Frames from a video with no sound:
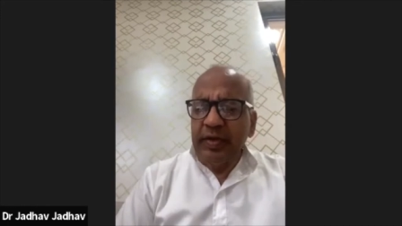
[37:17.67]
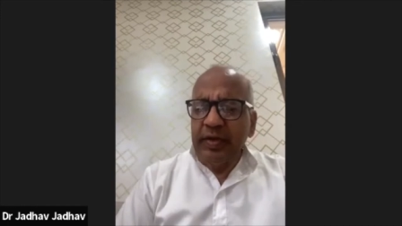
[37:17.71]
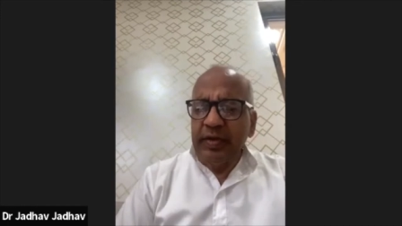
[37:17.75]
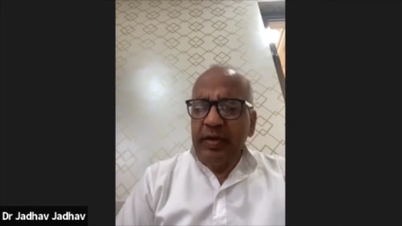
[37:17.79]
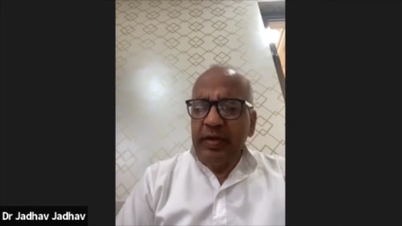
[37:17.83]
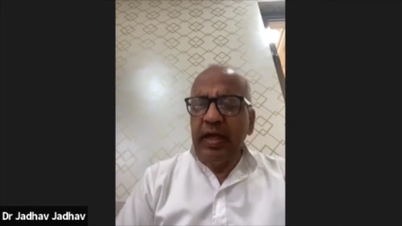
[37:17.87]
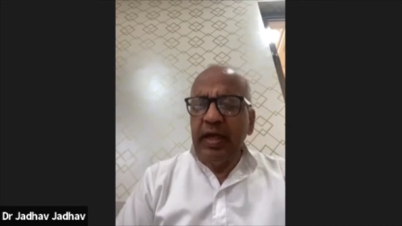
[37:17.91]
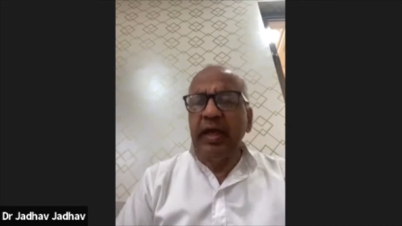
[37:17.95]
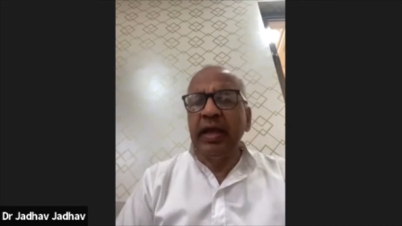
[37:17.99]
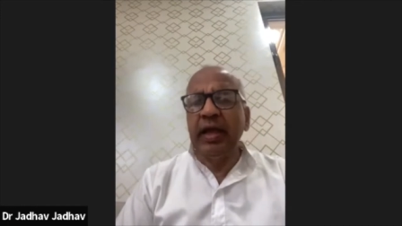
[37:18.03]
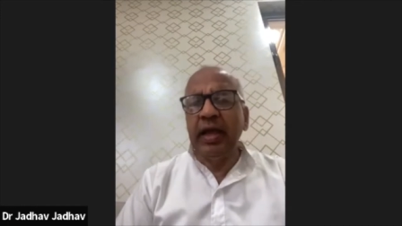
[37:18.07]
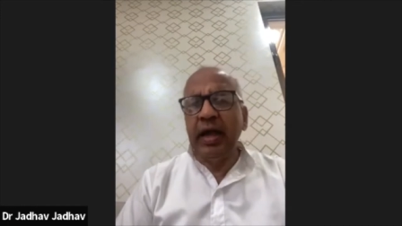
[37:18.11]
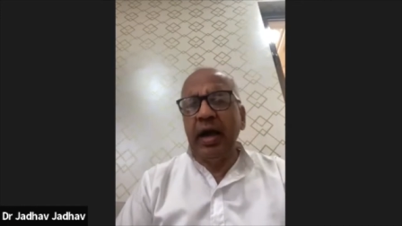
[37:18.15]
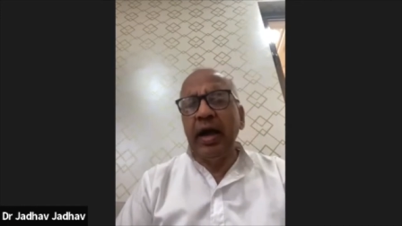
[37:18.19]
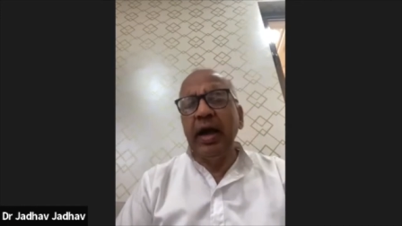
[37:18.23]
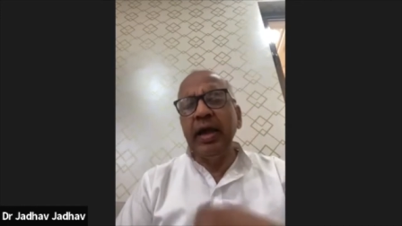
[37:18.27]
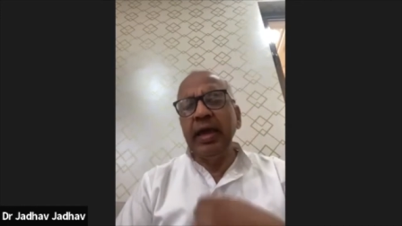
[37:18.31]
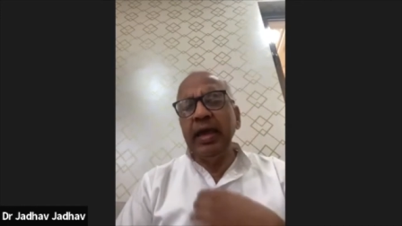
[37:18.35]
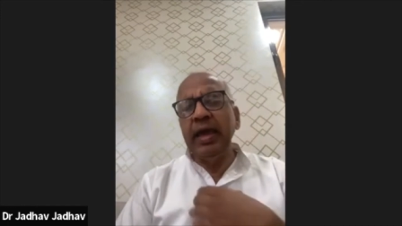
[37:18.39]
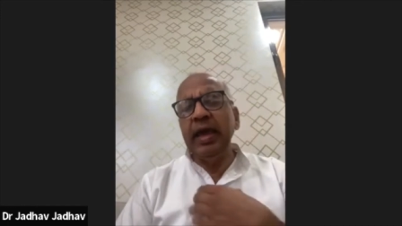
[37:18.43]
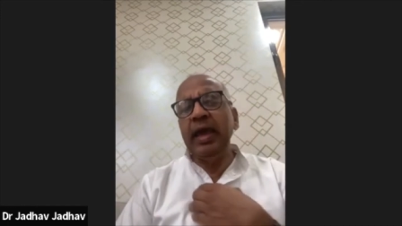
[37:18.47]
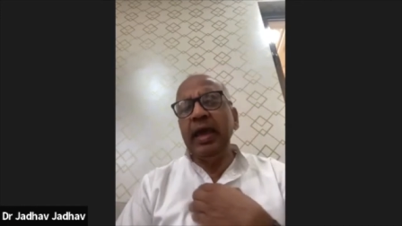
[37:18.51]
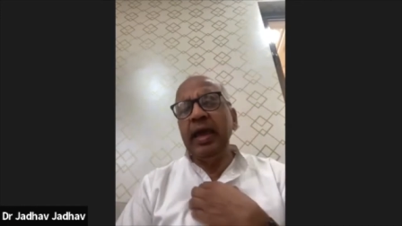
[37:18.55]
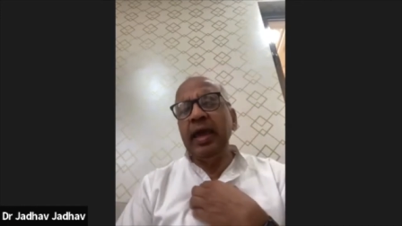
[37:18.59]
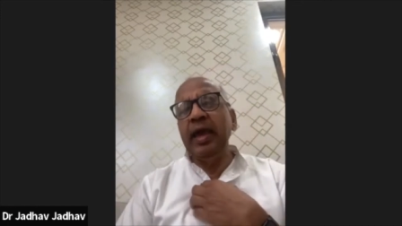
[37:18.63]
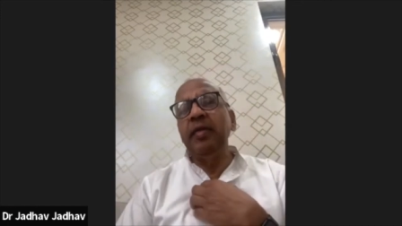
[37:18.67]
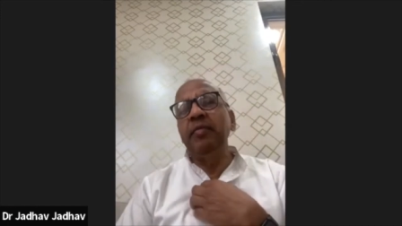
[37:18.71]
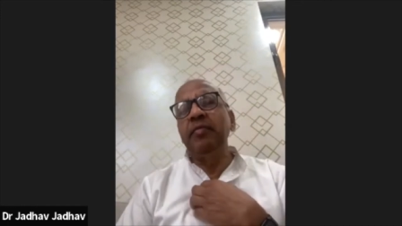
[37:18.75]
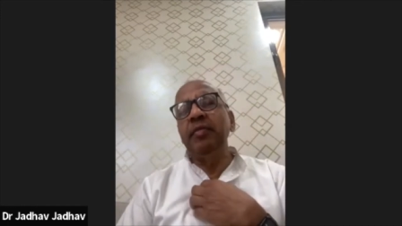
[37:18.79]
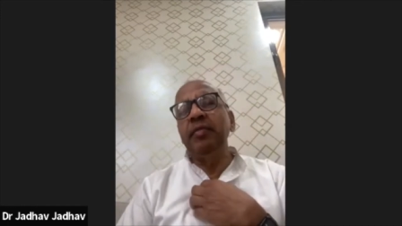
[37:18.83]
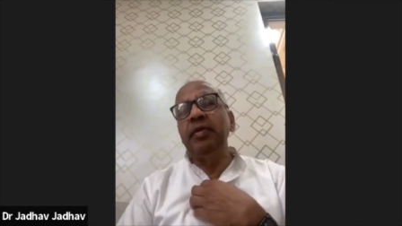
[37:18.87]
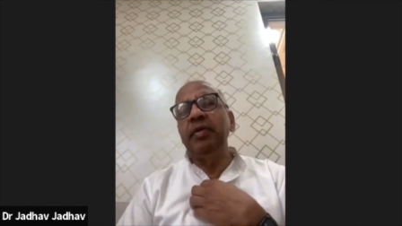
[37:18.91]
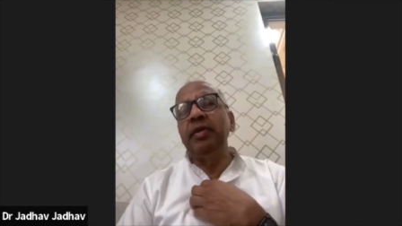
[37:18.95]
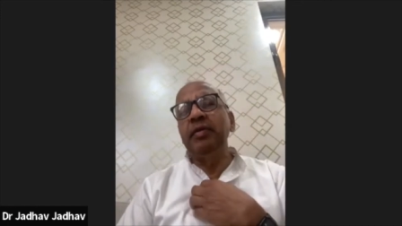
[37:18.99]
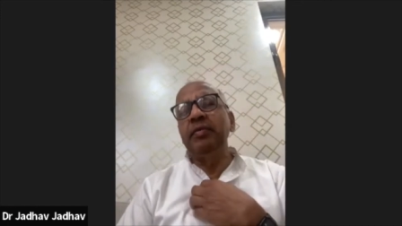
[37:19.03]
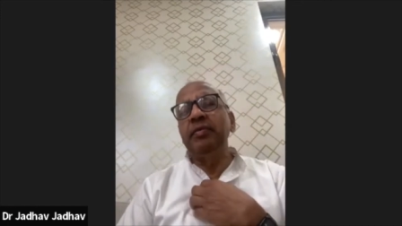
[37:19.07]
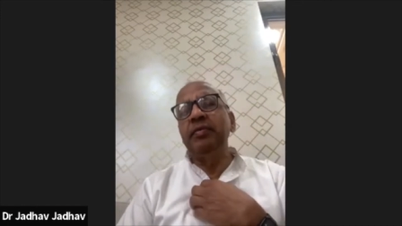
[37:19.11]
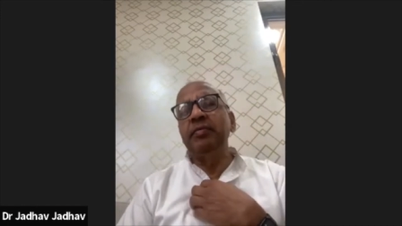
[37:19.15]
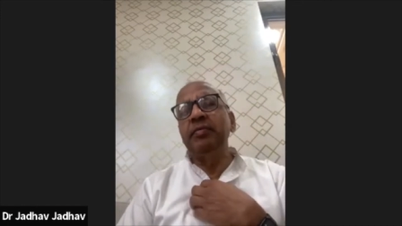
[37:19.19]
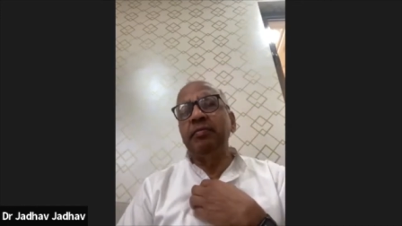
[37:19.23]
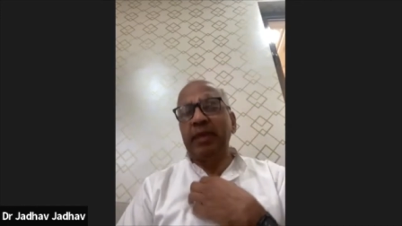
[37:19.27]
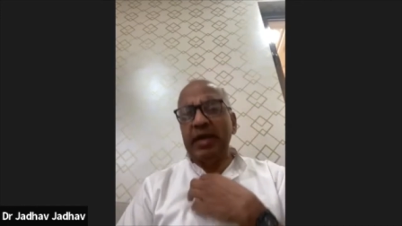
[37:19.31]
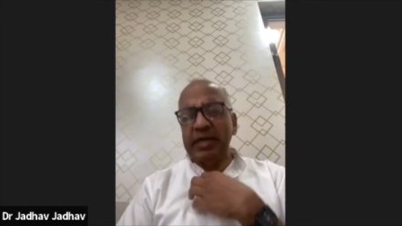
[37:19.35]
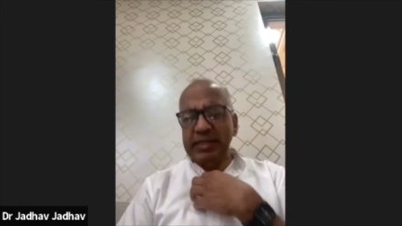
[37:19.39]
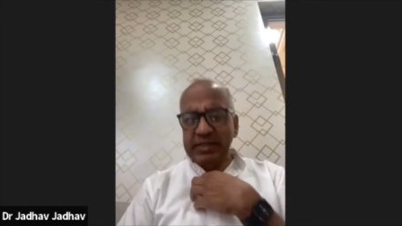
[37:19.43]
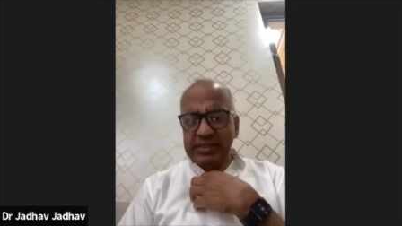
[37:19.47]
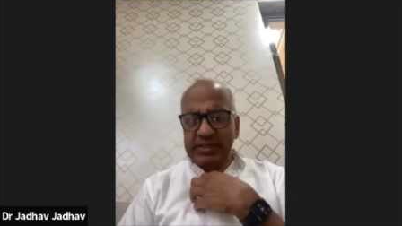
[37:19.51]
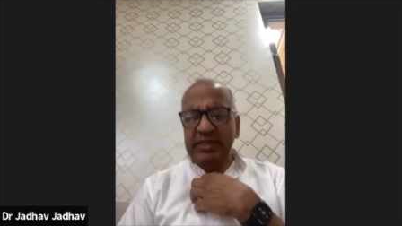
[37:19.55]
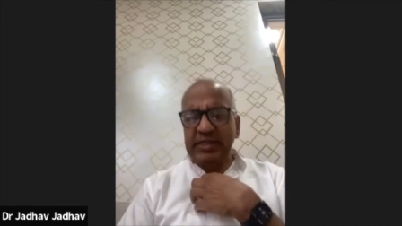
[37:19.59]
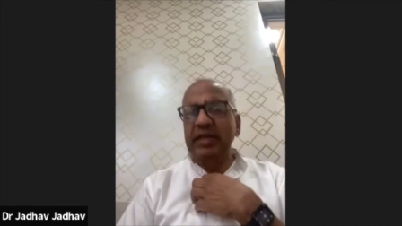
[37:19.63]
like I am
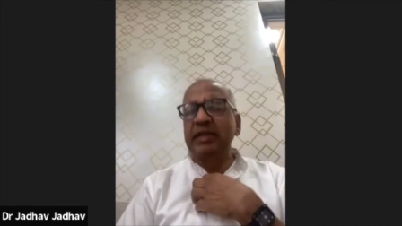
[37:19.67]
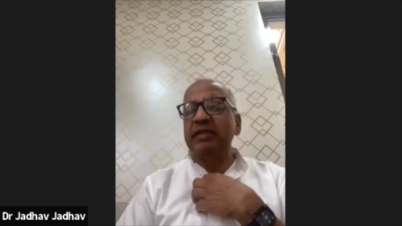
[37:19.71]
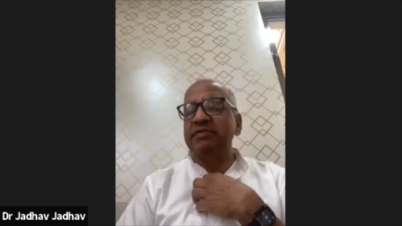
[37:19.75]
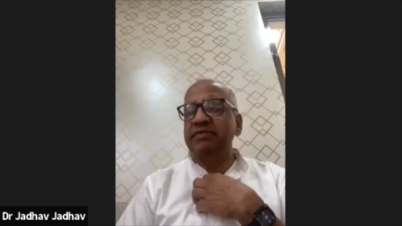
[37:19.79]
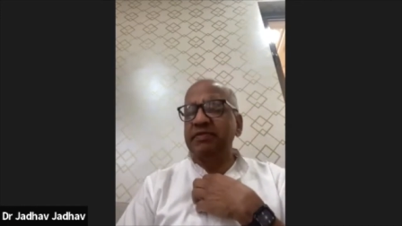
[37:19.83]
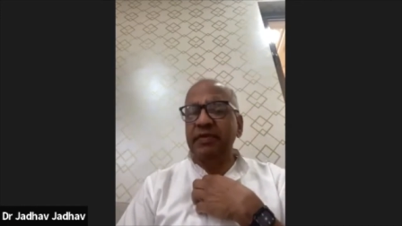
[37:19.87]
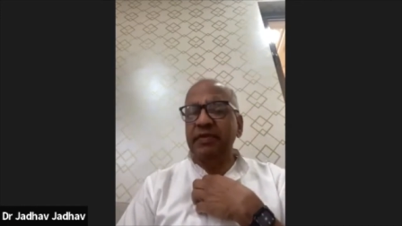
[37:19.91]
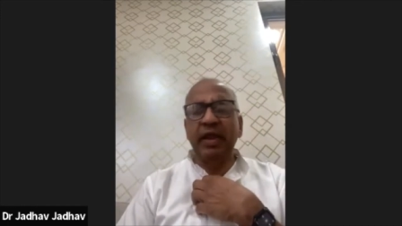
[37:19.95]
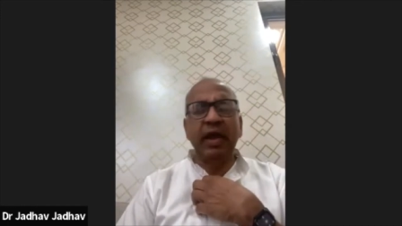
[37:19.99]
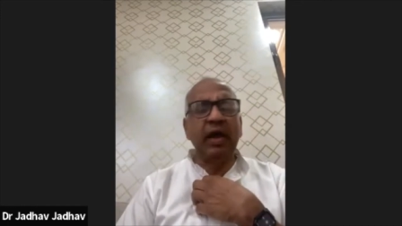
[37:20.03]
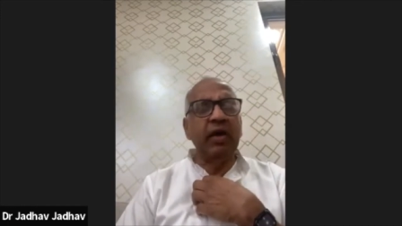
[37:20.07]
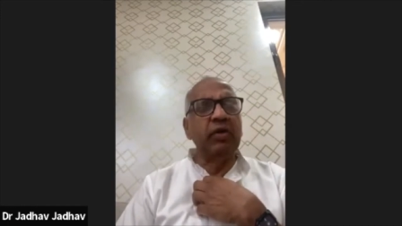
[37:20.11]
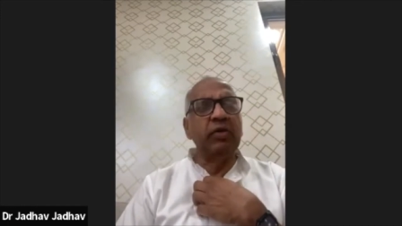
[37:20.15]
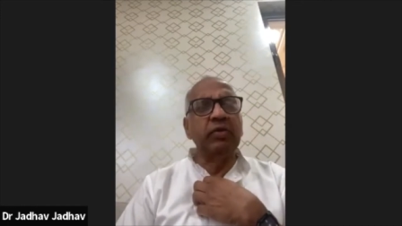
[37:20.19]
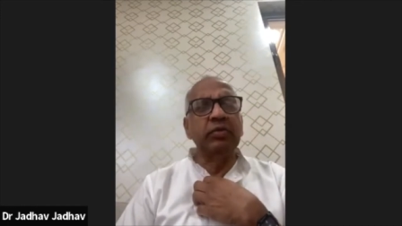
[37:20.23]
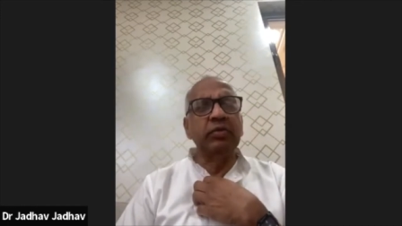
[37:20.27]
myself now.